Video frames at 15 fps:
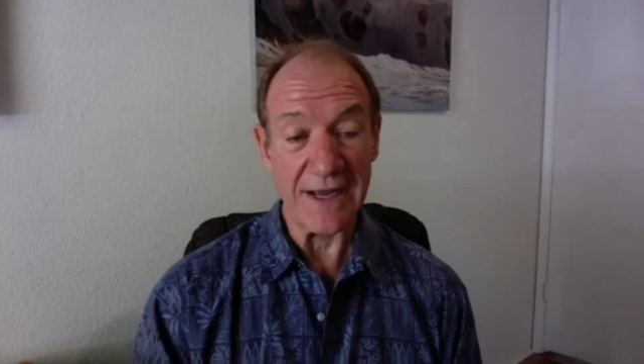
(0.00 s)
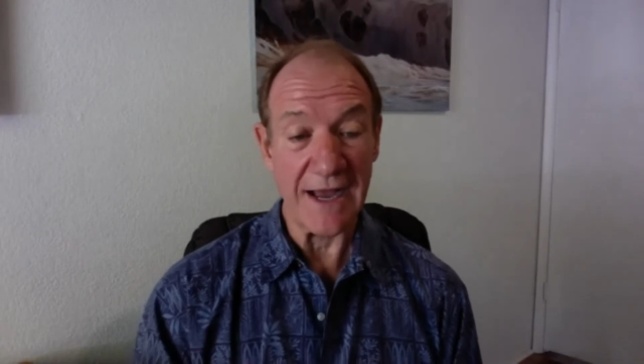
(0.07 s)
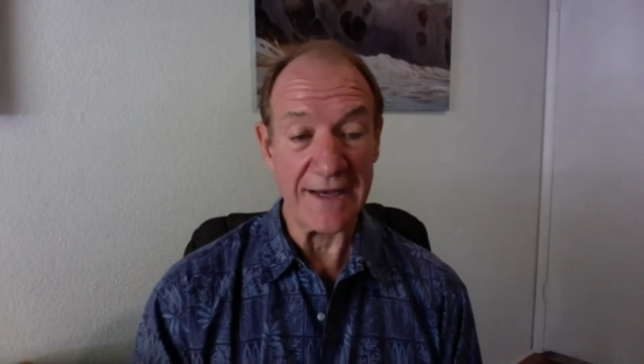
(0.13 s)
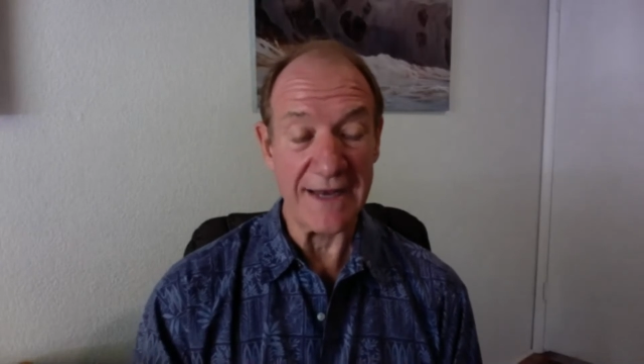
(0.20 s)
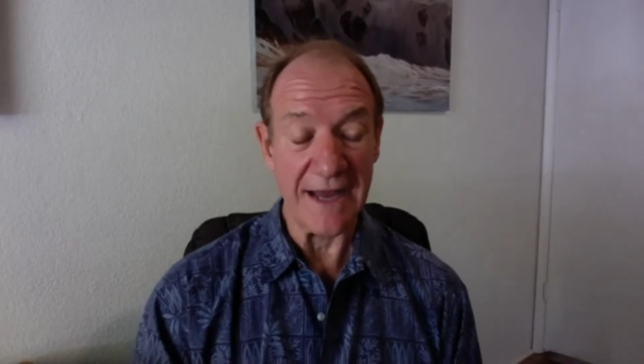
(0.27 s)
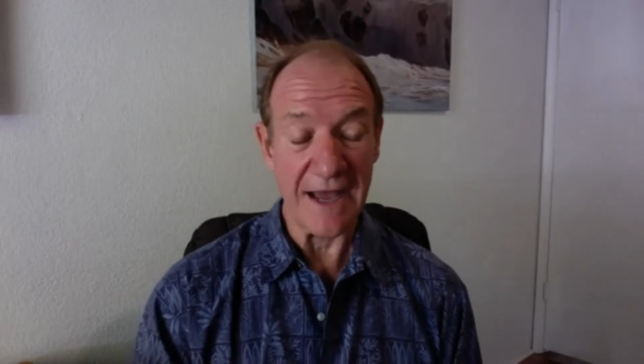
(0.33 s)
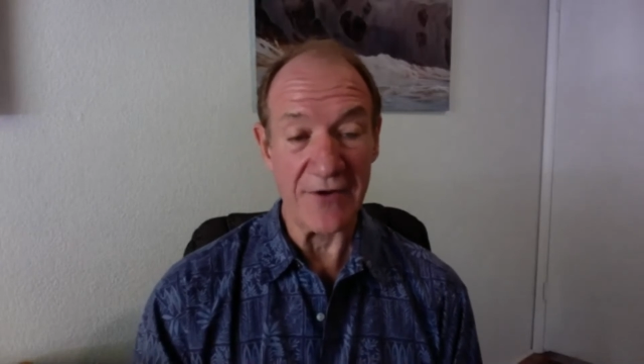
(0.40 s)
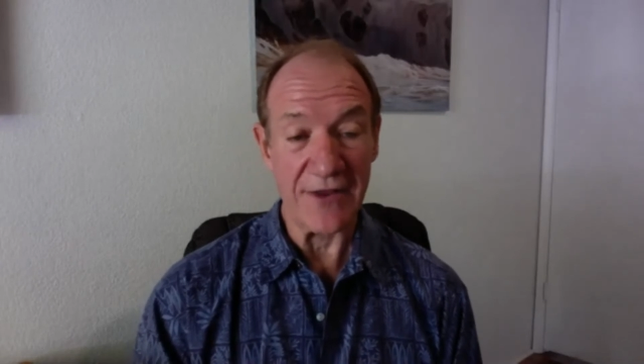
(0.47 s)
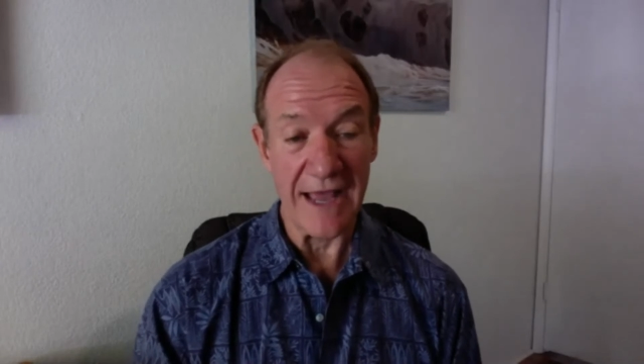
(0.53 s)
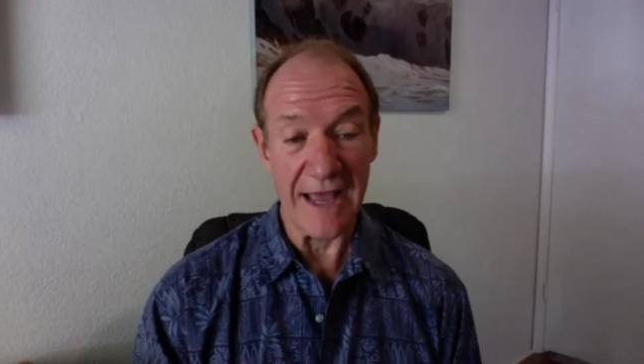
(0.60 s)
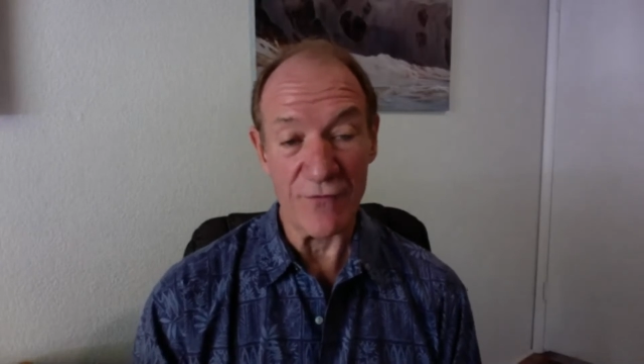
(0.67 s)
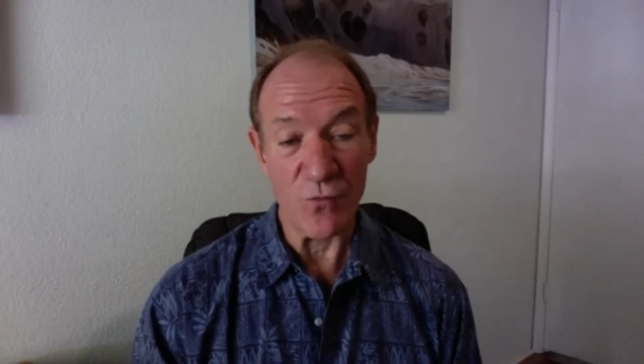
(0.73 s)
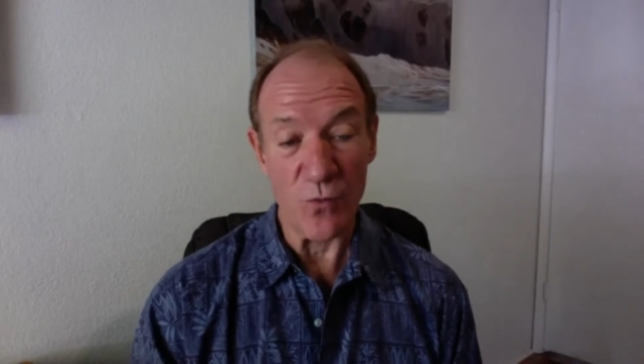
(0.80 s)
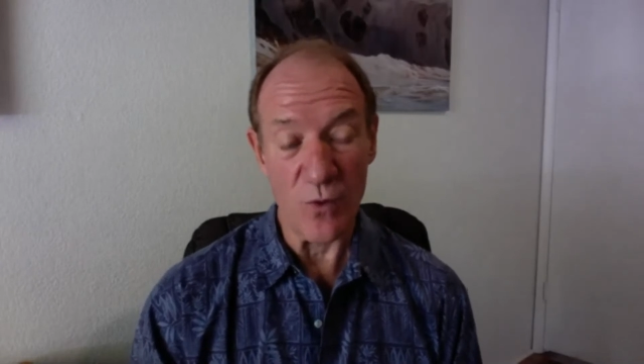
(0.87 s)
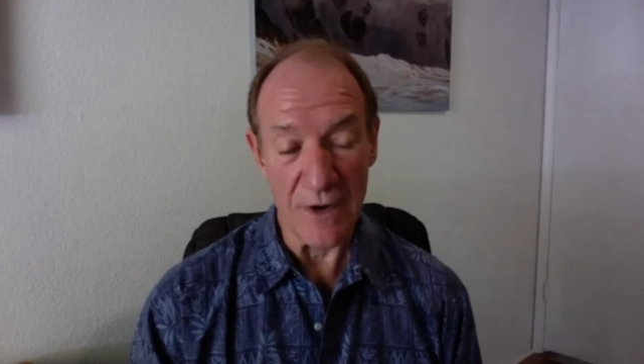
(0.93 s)
I doubt you
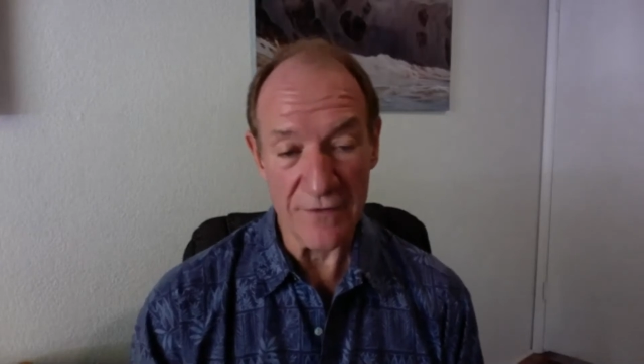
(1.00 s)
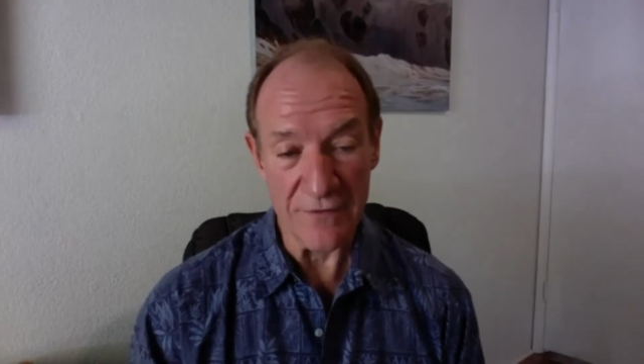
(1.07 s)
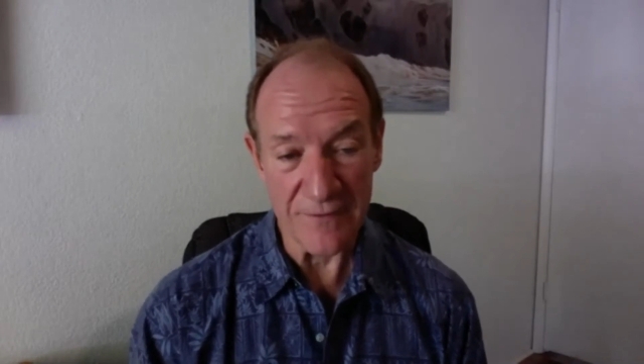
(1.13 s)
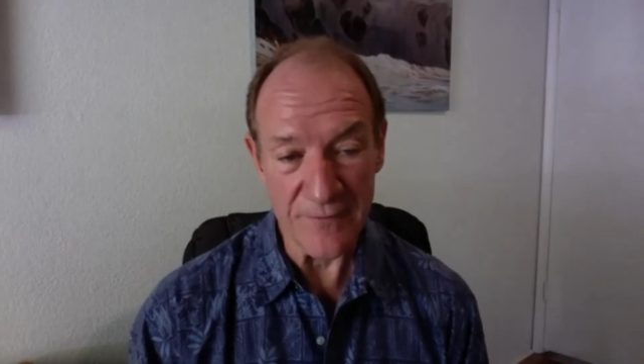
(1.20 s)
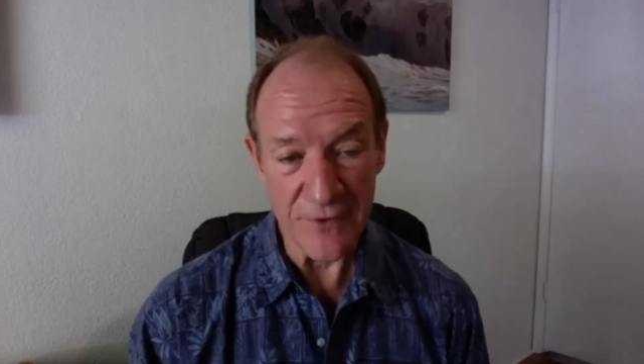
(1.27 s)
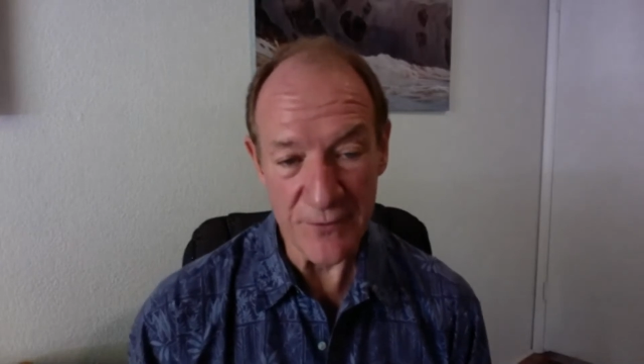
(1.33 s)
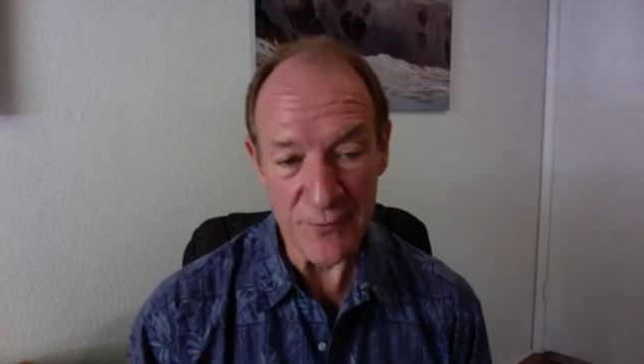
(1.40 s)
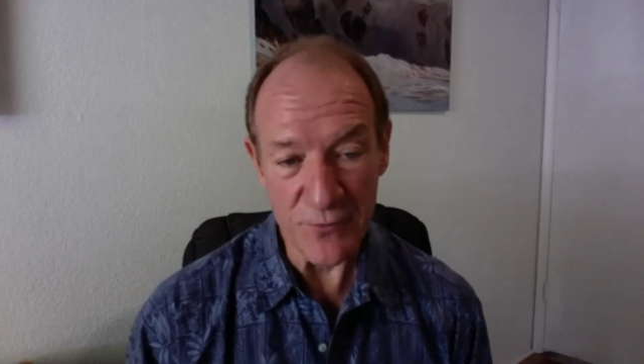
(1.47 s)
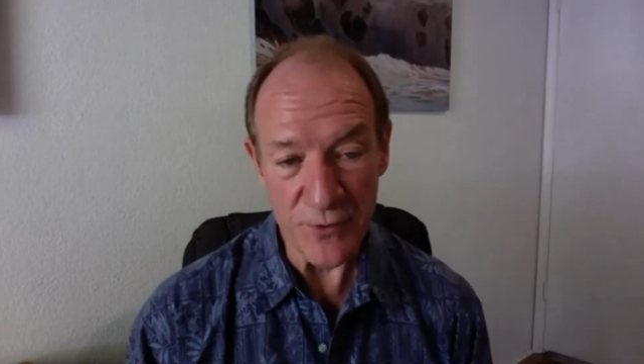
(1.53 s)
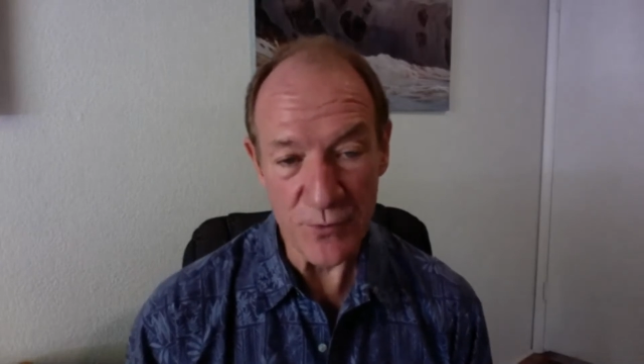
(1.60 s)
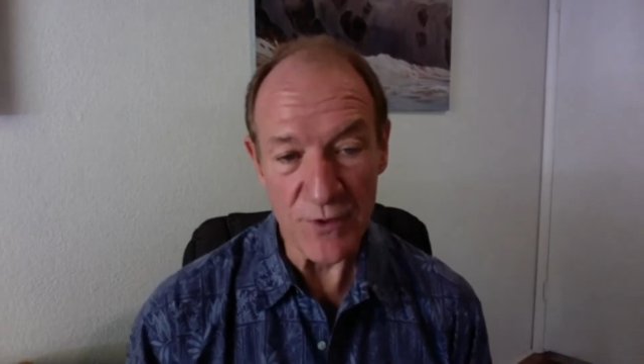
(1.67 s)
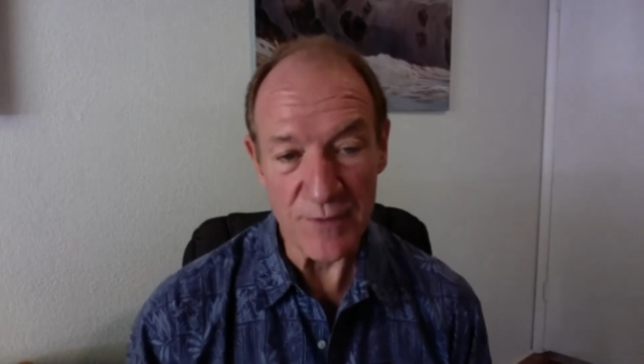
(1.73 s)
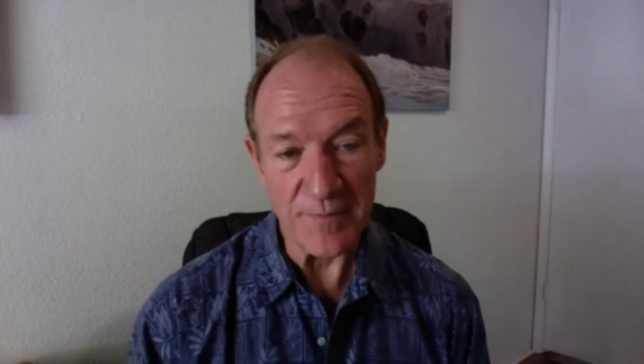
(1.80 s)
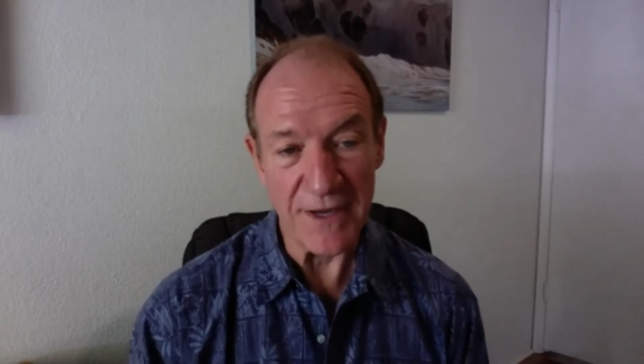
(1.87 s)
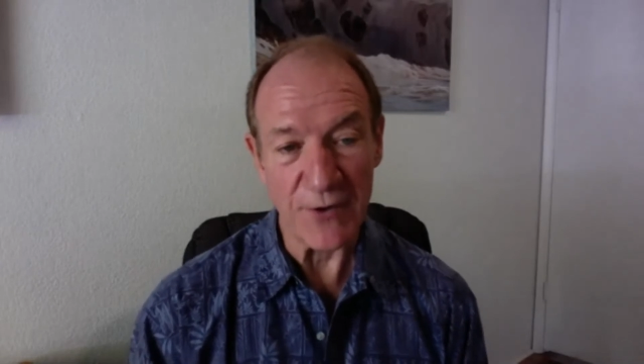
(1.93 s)
have one of them. You
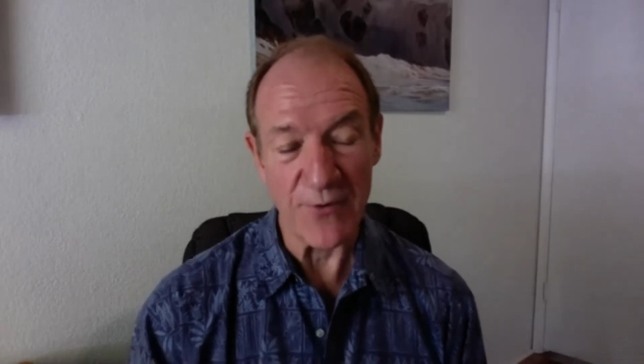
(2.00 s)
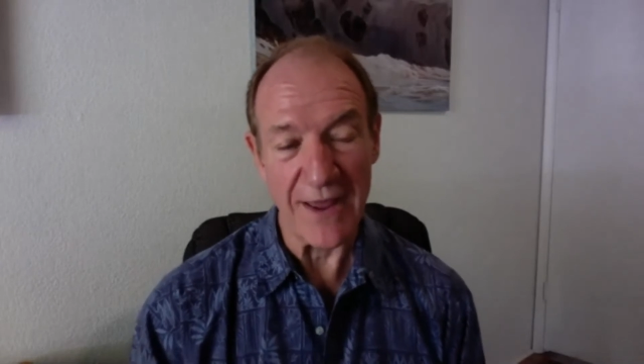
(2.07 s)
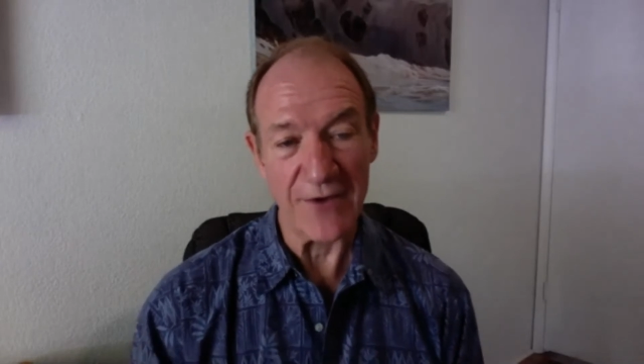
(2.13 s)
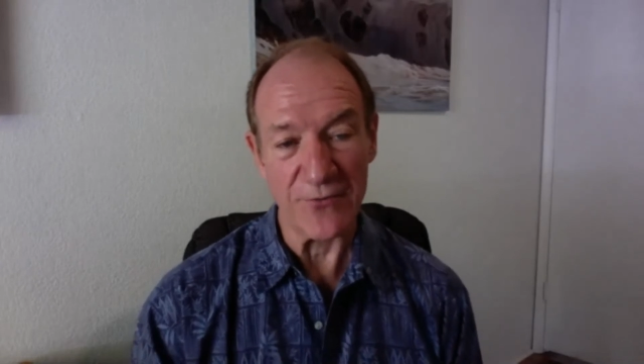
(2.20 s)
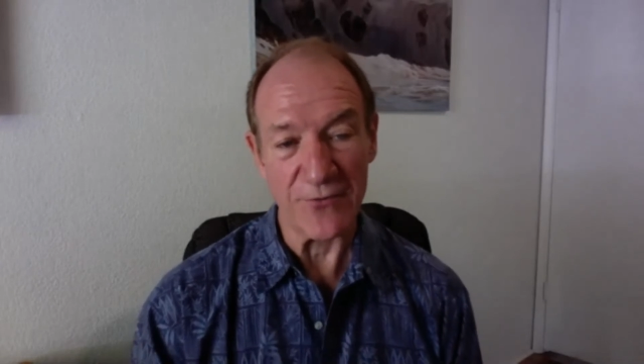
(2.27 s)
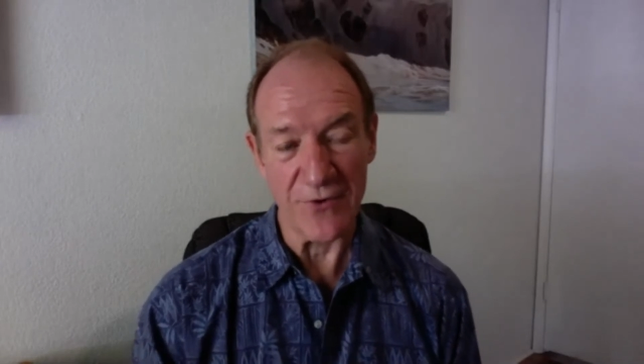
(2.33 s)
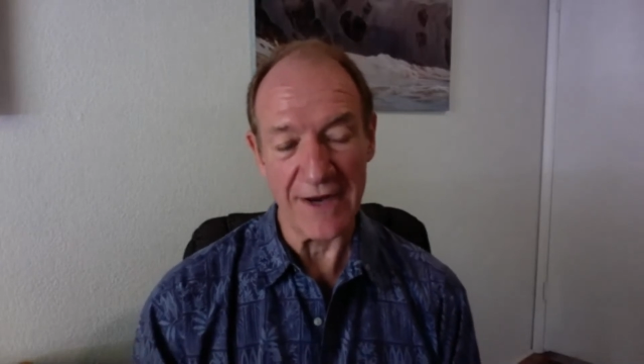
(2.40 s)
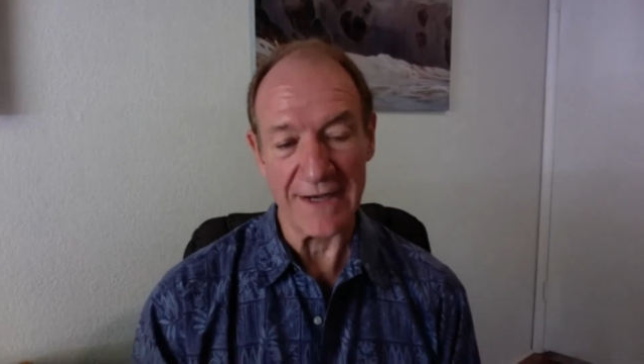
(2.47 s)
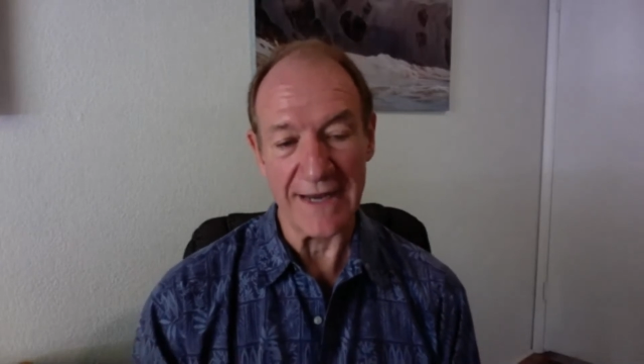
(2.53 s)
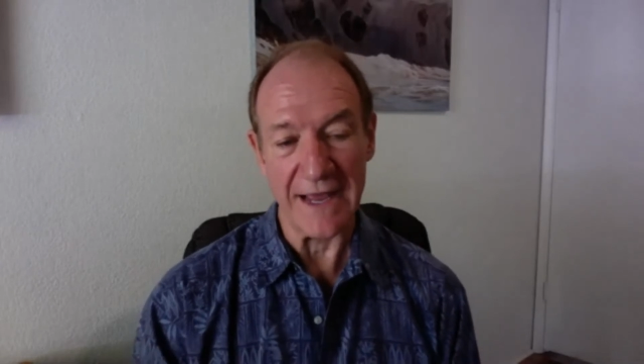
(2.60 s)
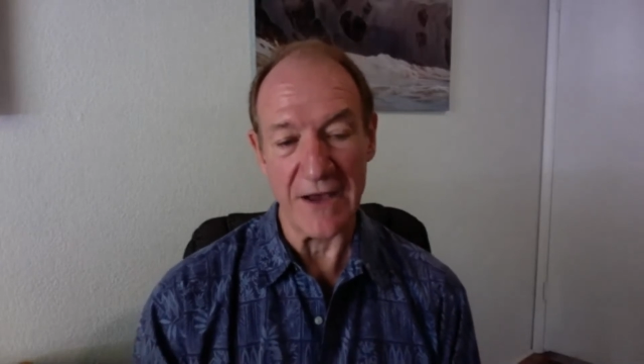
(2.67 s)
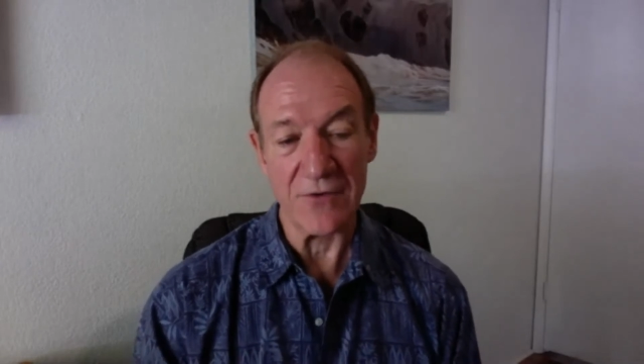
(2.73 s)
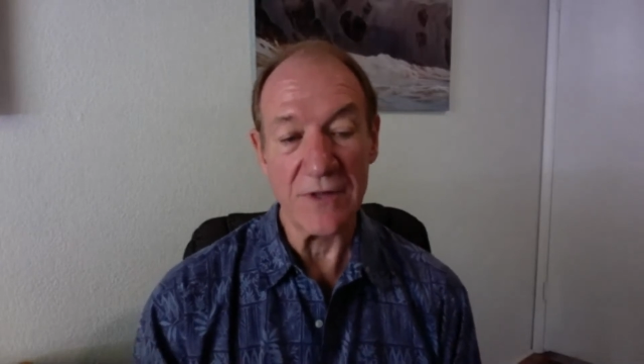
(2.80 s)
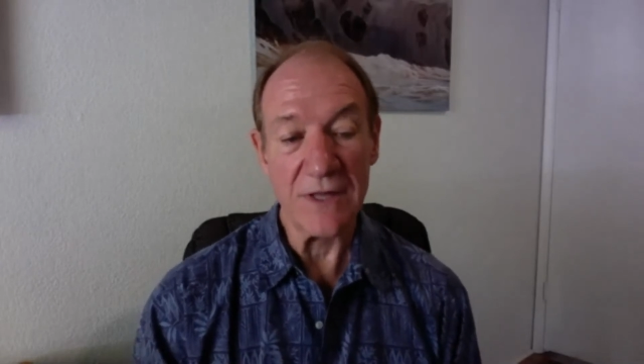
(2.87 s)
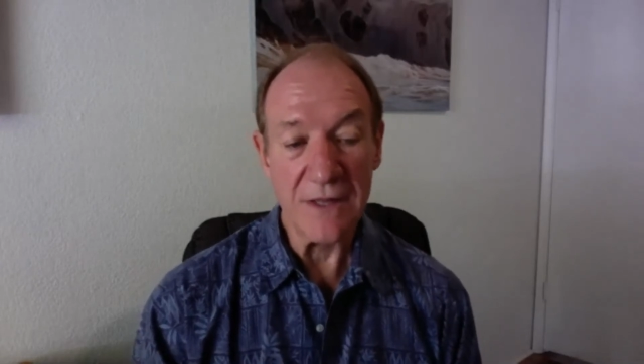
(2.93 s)
wouldn't be around right now.